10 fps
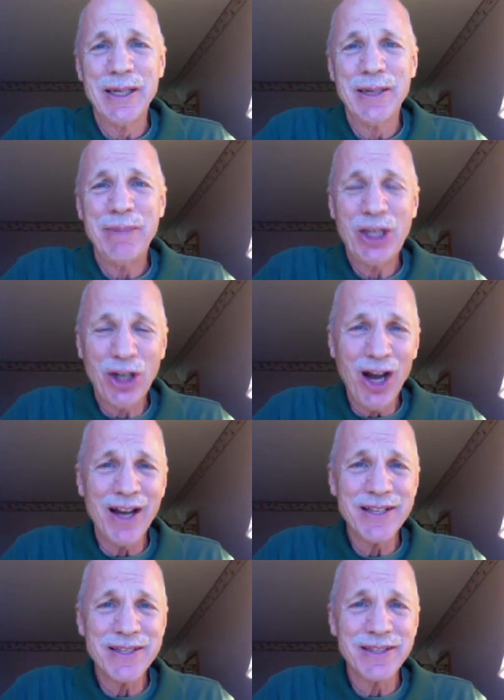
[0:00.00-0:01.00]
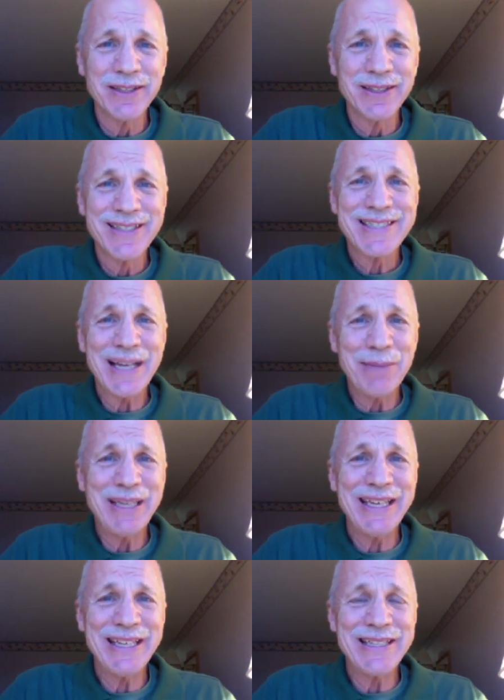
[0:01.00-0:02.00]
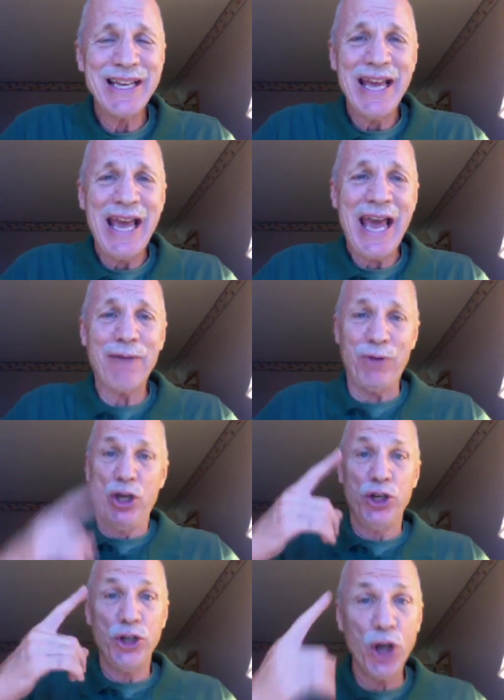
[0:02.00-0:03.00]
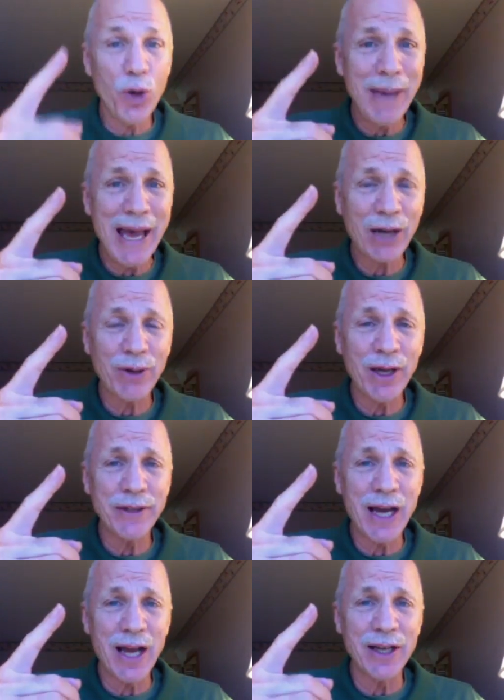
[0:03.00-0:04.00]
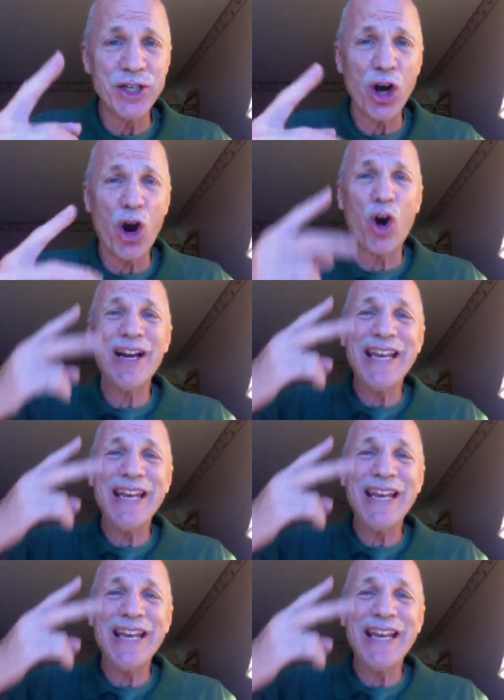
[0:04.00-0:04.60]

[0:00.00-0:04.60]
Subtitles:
Because some kids have no background knowledge or